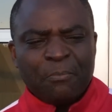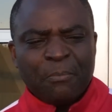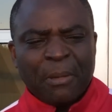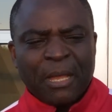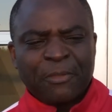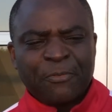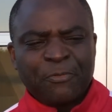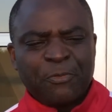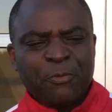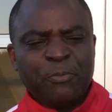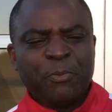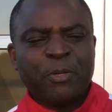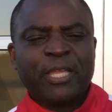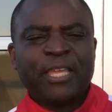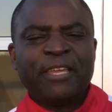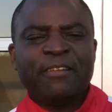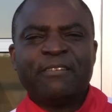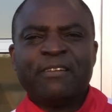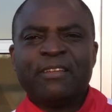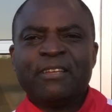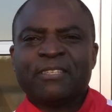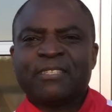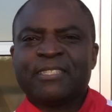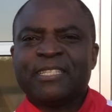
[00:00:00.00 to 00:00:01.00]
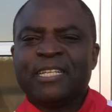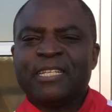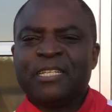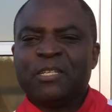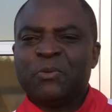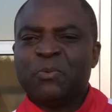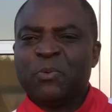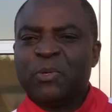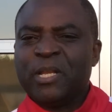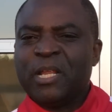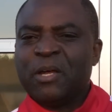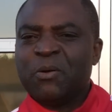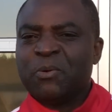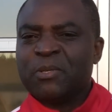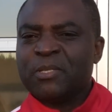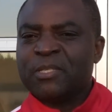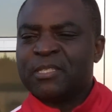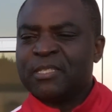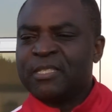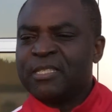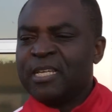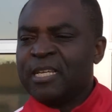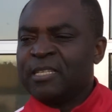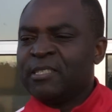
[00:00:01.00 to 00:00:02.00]
my football career started when I
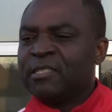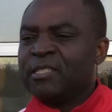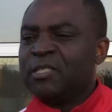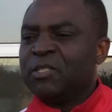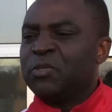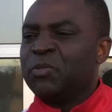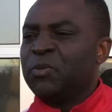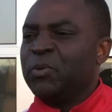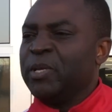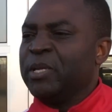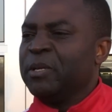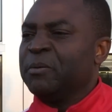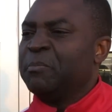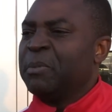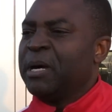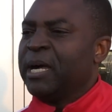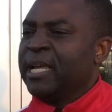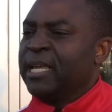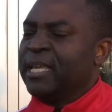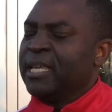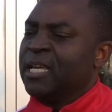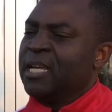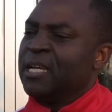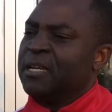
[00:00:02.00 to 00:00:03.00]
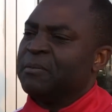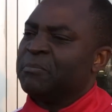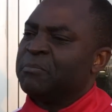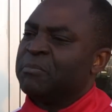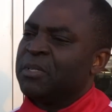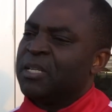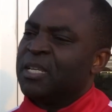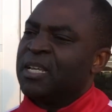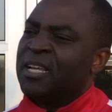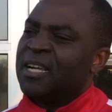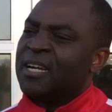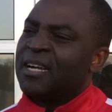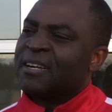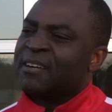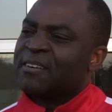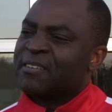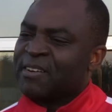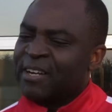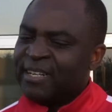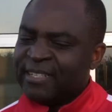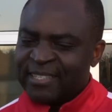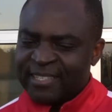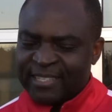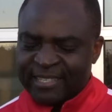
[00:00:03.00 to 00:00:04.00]
was just doing my
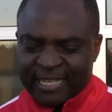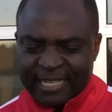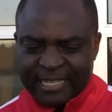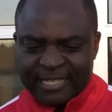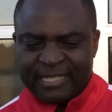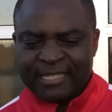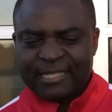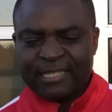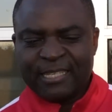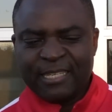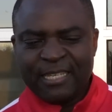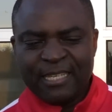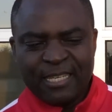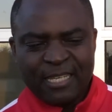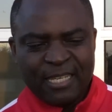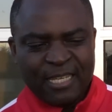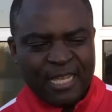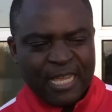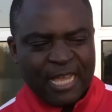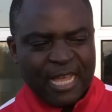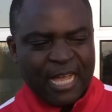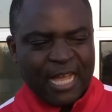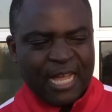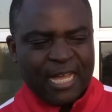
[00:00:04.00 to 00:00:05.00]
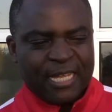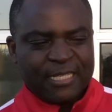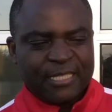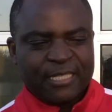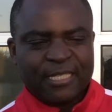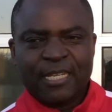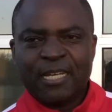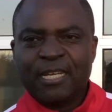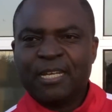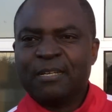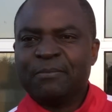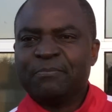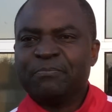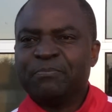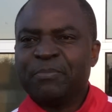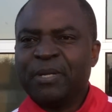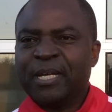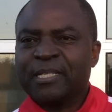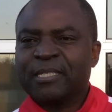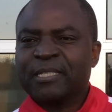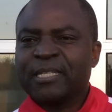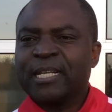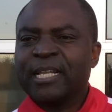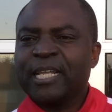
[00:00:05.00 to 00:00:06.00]
grade 6
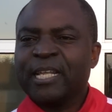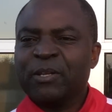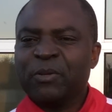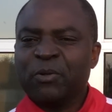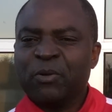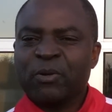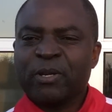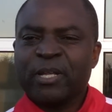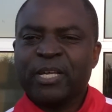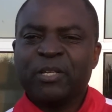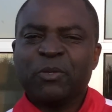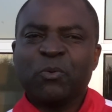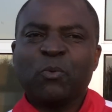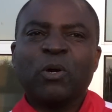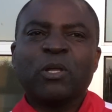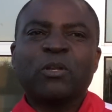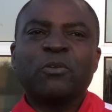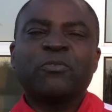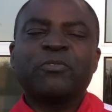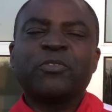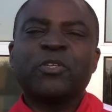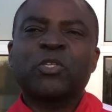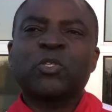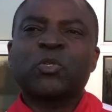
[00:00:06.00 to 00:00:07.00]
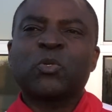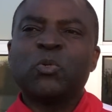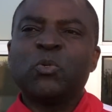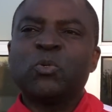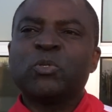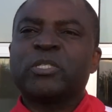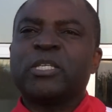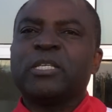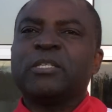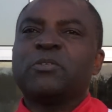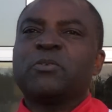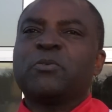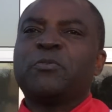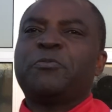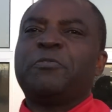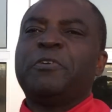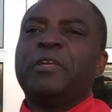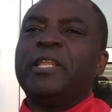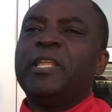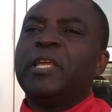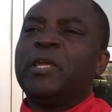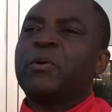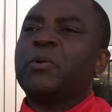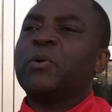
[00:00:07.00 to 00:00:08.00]
at Glenora in one of the schools at
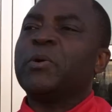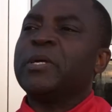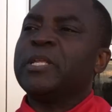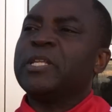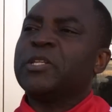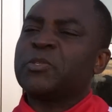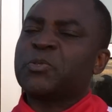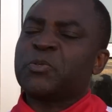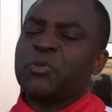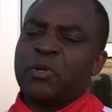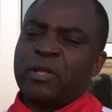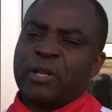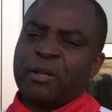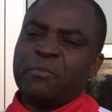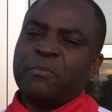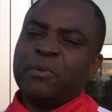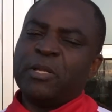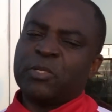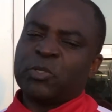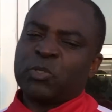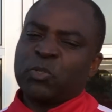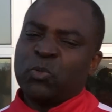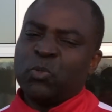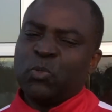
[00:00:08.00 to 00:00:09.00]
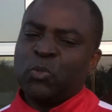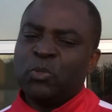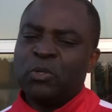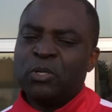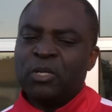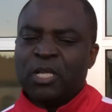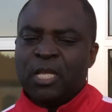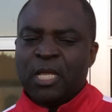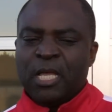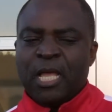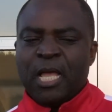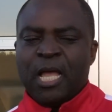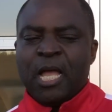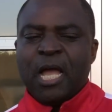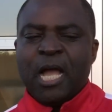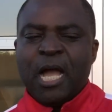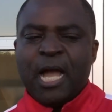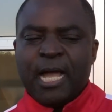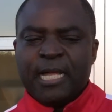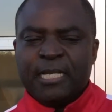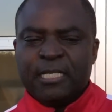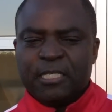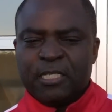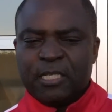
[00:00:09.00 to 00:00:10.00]
Ruveneko and Zoarabda school.
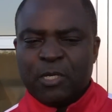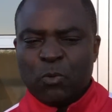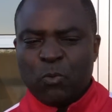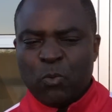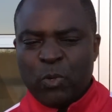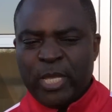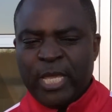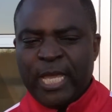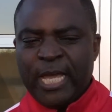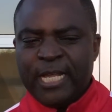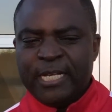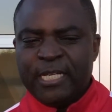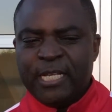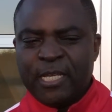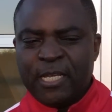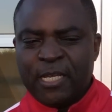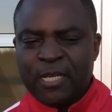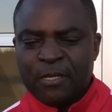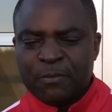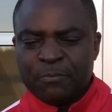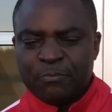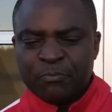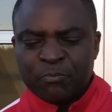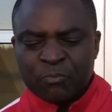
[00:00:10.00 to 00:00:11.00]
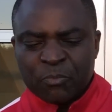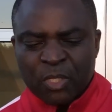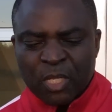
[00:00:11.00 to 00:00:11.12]
And we had a